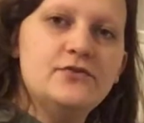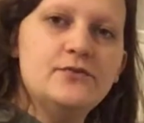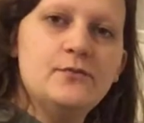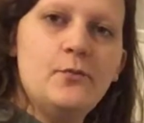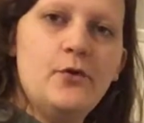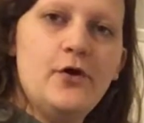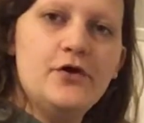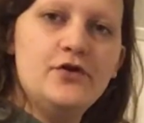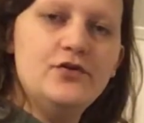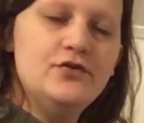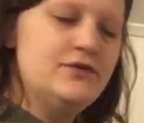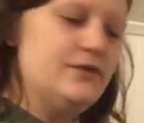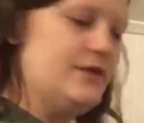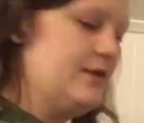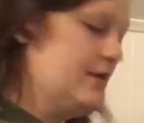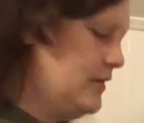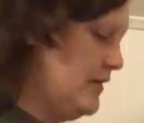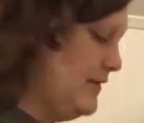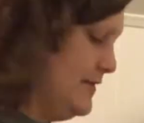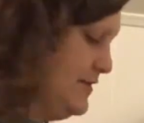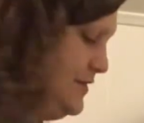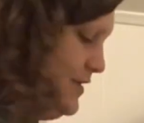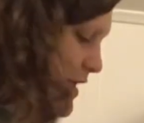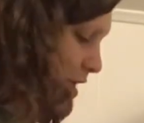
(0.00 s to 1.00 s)
some water sitting
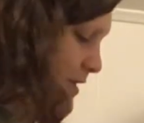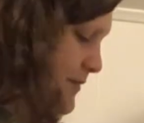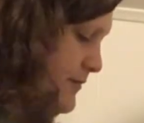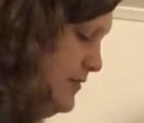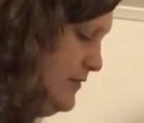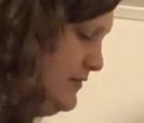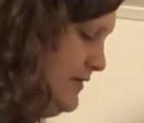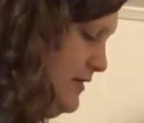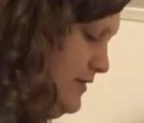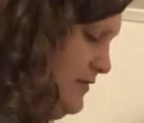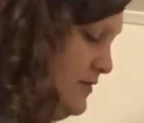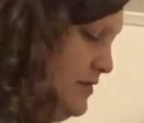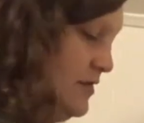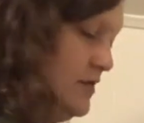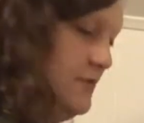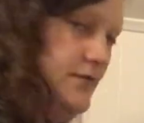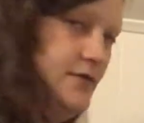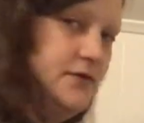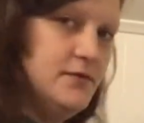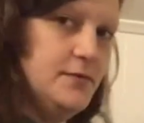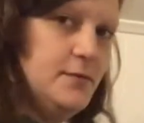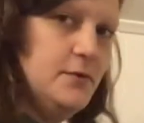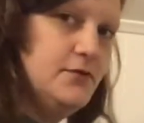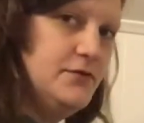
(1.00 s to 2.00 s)
on the top, because I don't know if
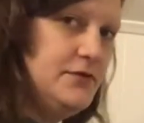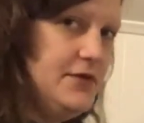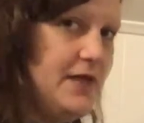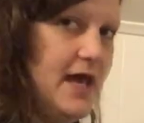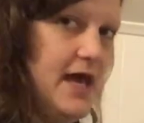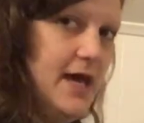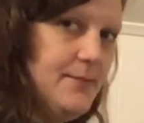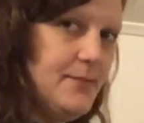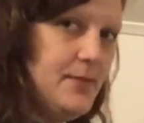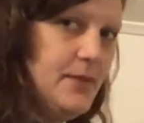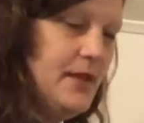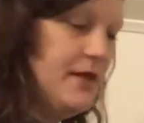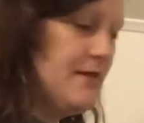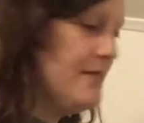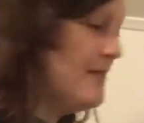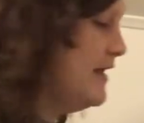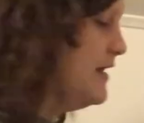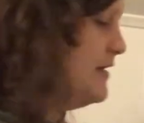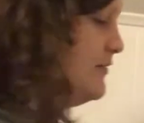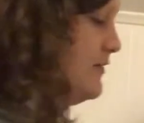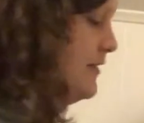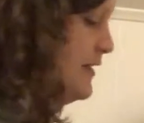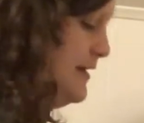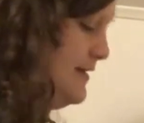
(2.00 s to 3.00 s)
it's supposed to happen like
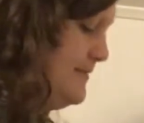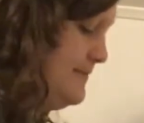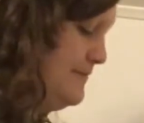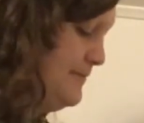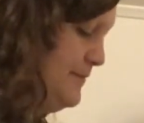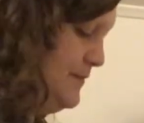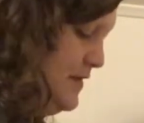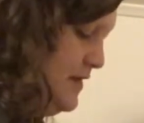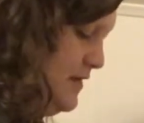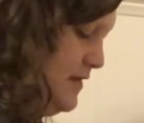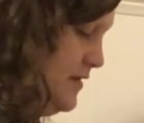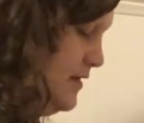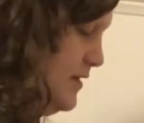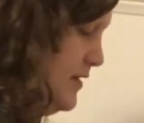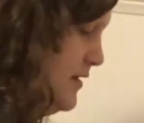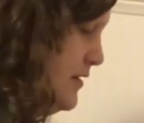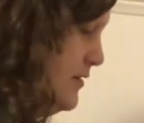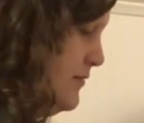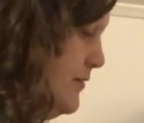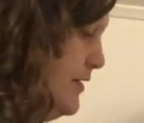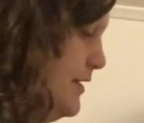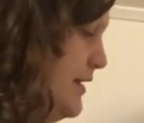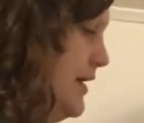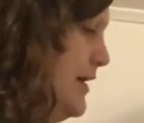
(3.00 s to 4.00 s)
that or not.
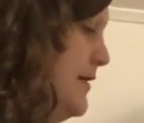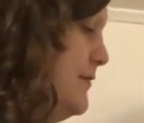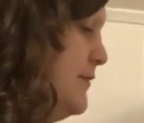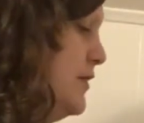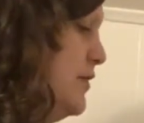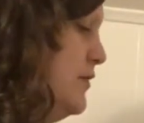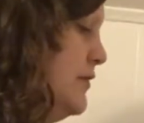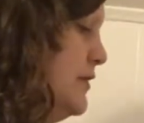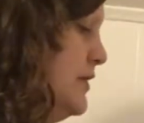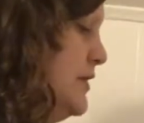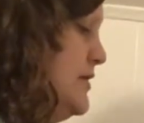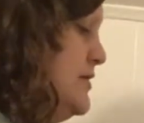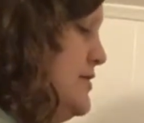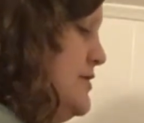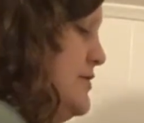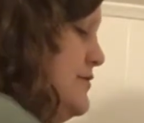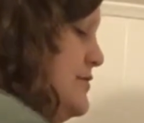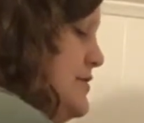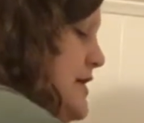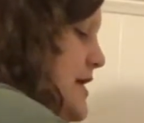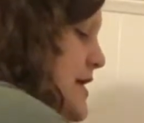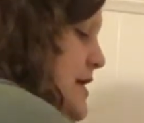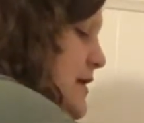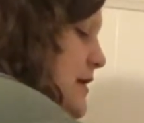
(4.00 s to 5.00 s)
But I'm going to
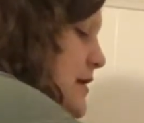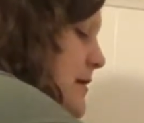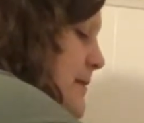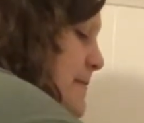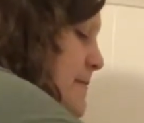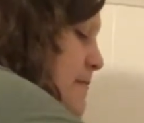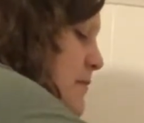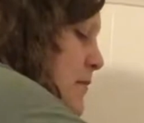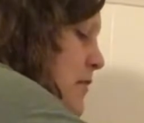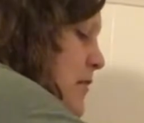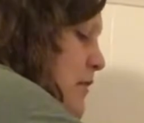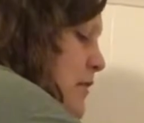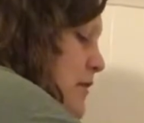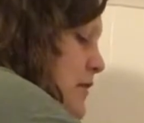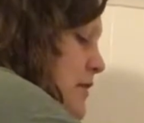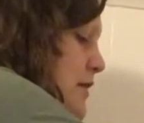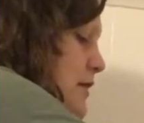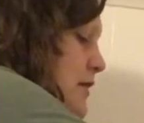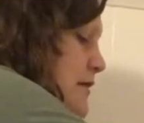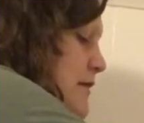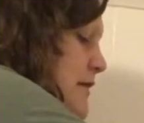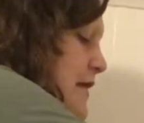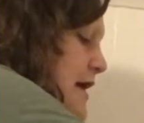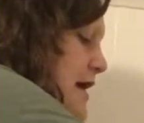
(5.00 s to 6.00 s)
take
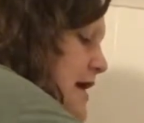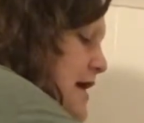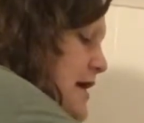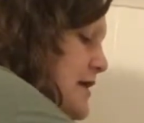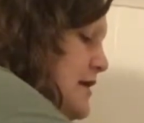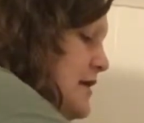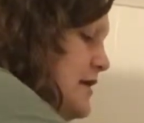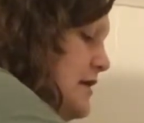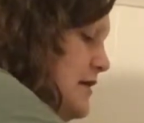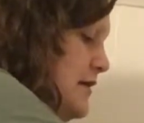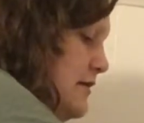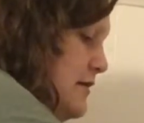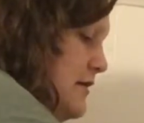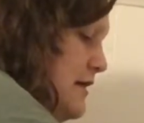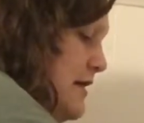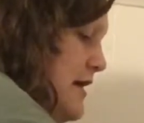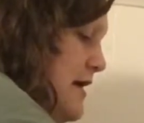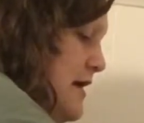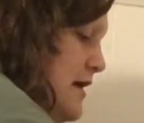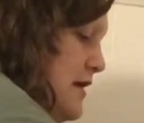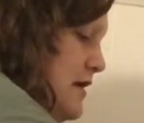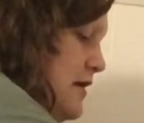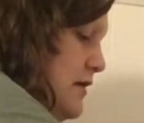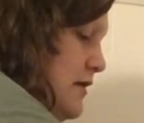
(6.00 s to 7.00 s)
more than
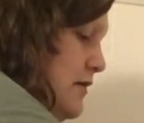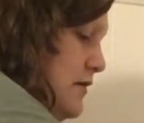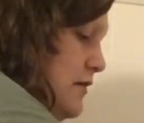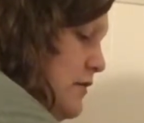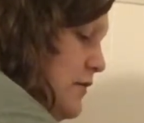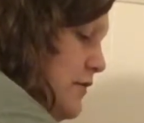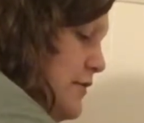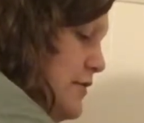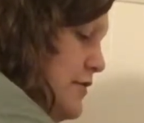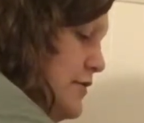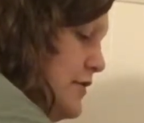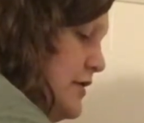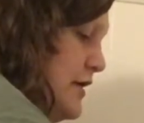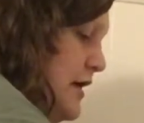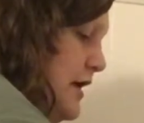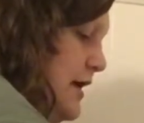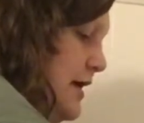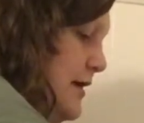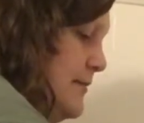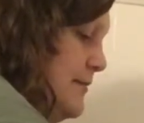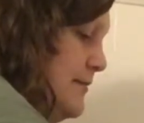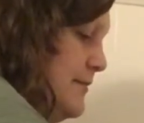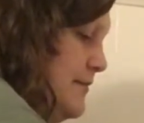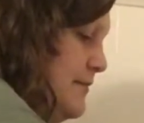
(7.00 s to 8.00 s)
a quarter
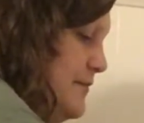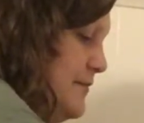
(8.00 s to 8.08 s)
cup